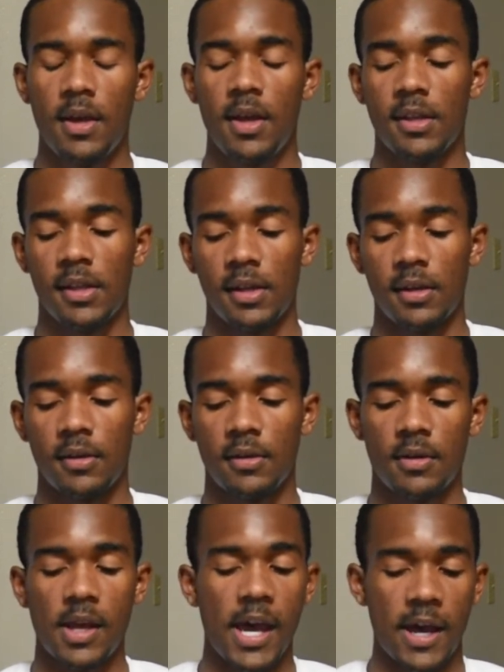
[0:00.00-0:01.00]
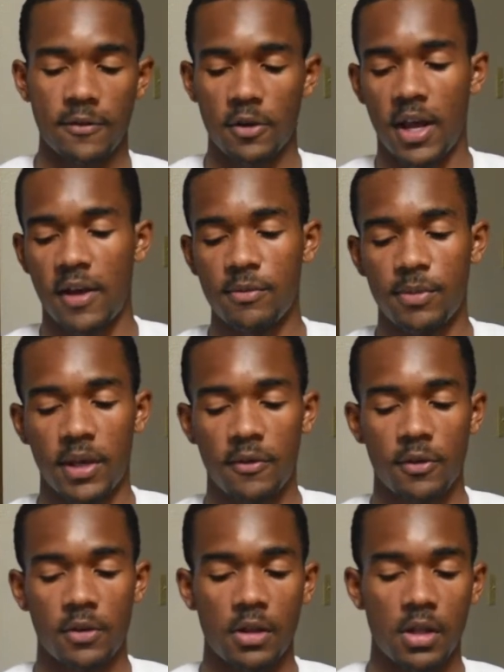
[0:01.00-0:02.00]
then after having paid
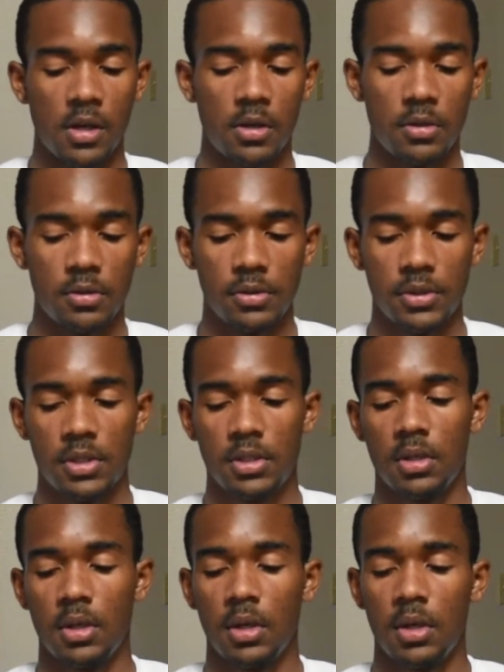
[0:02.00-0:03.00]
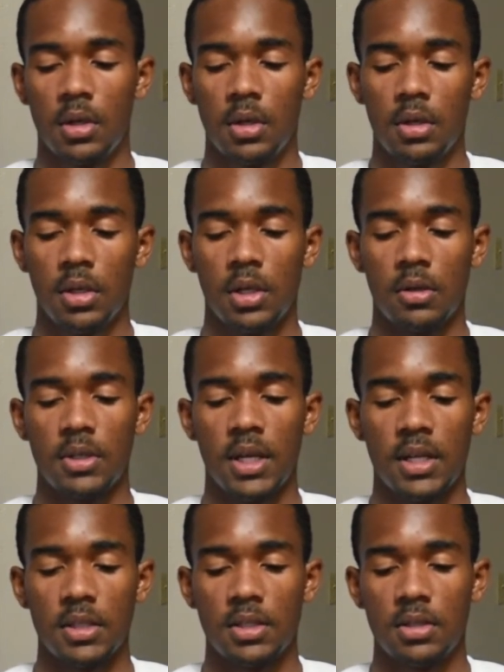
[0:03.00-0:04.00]
for the loans,
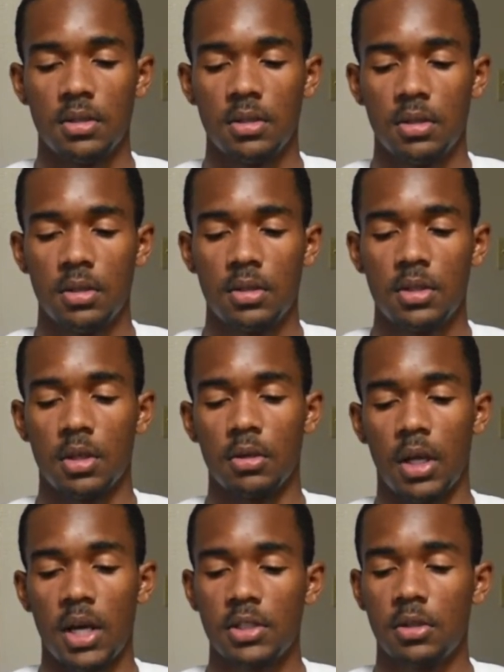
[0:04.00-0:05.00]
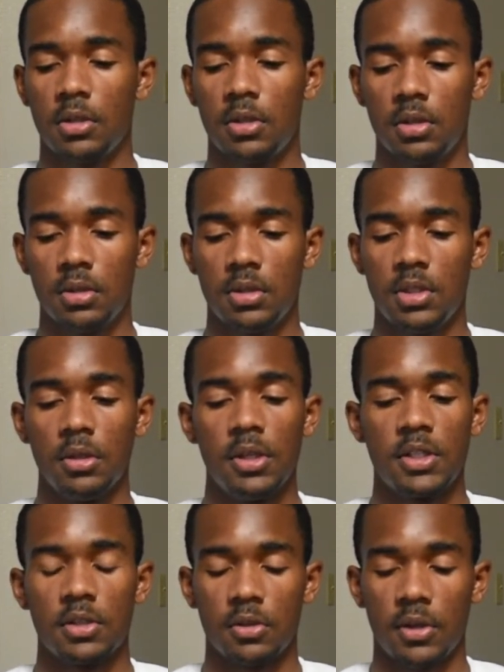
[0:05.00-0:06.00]
dentists. So law school
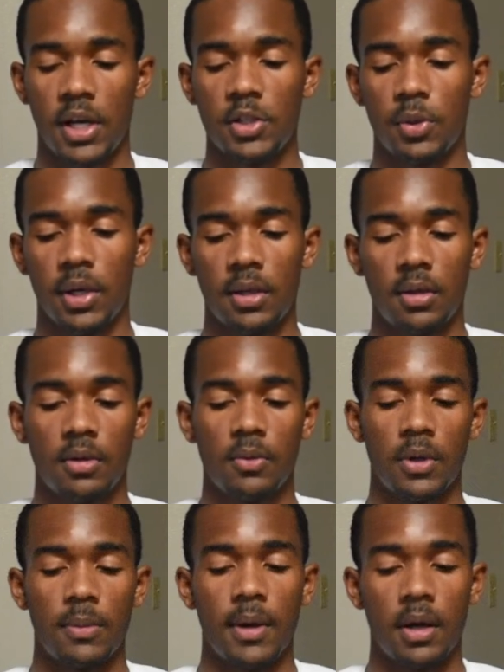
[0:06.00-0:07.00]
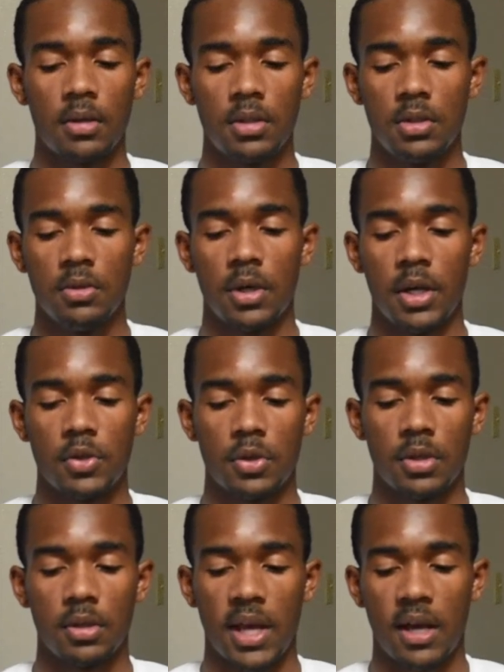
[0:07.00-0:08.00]
students graduate with about
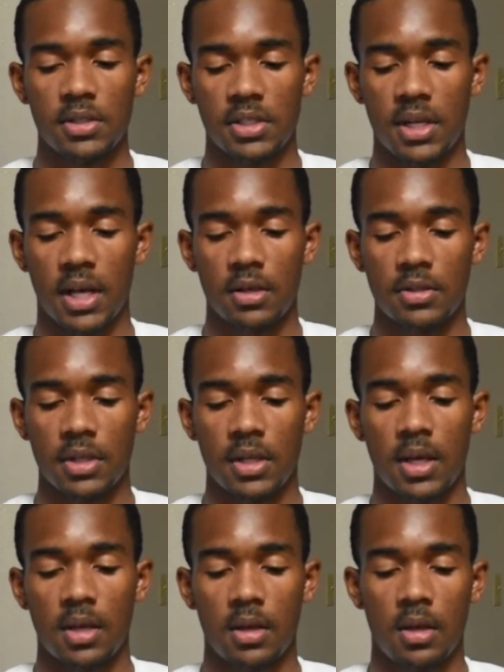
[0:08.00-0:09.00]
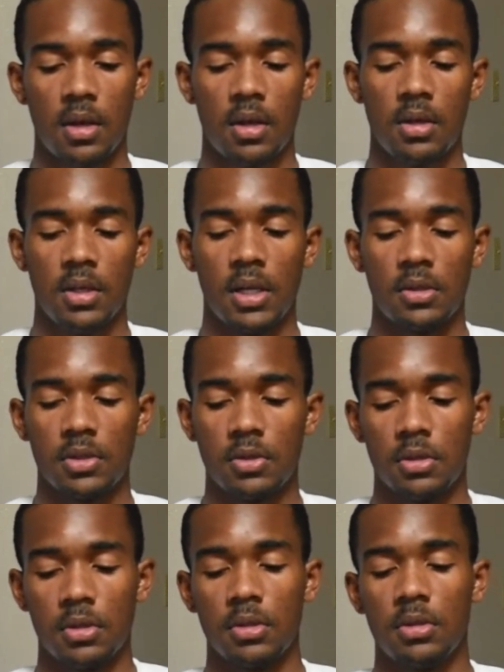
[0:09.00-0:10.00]
$200,000 of debt. Dental
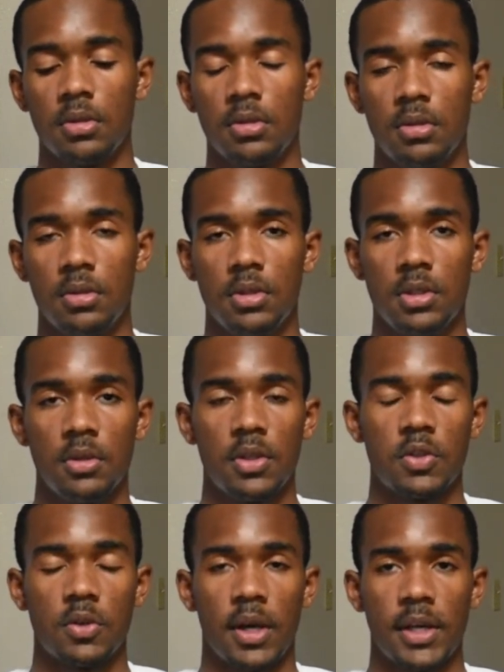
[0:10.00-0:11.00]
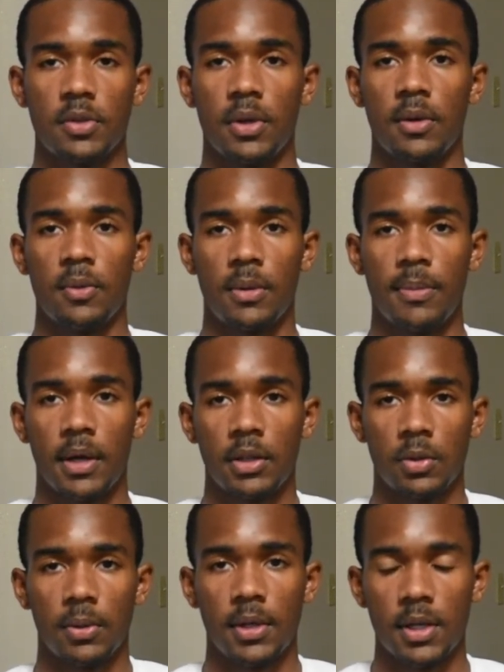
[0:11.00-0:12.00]
school students graduate with about
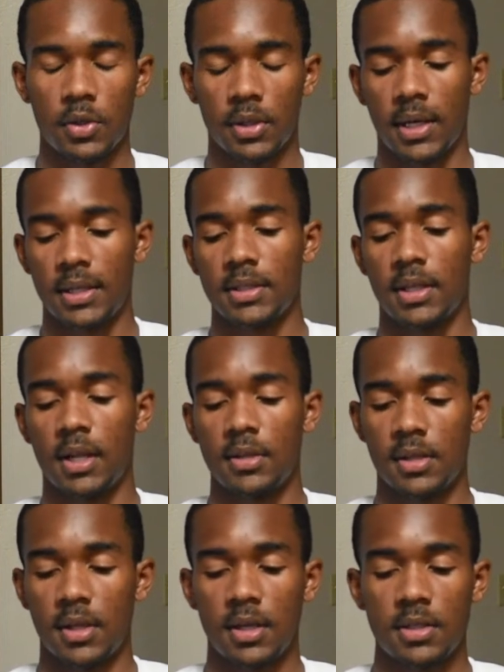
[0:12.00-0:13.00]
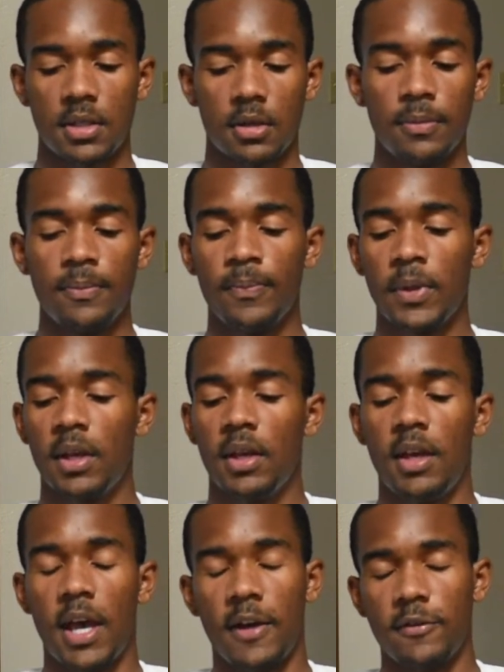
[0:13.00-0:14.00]
$300,000 of debt. So
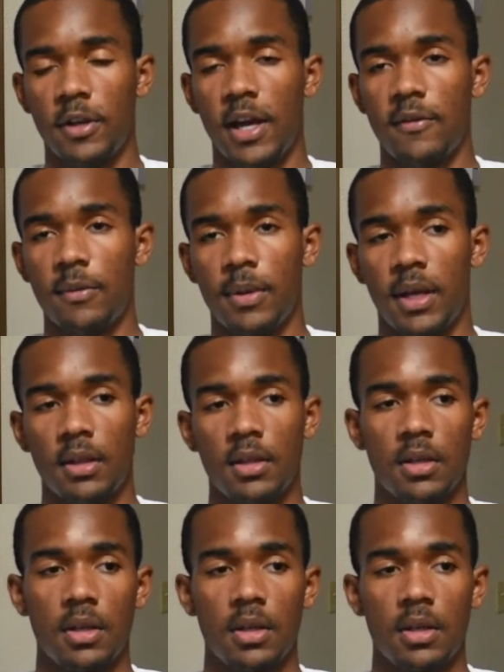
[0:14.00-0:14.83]
after having paid